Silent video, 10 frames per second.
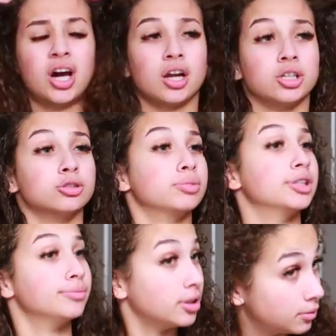I don't know,
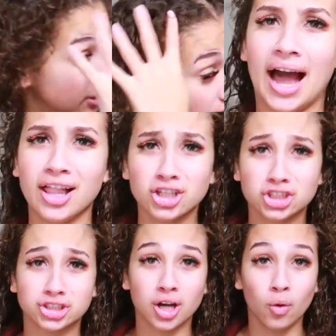but anyways, I look
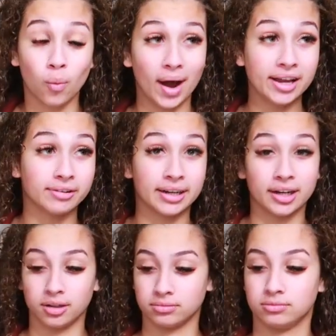so white right
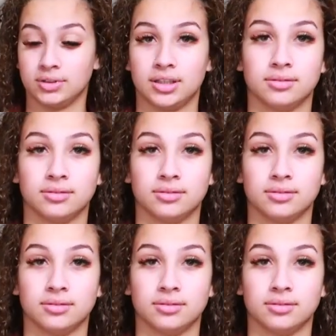now. Wait,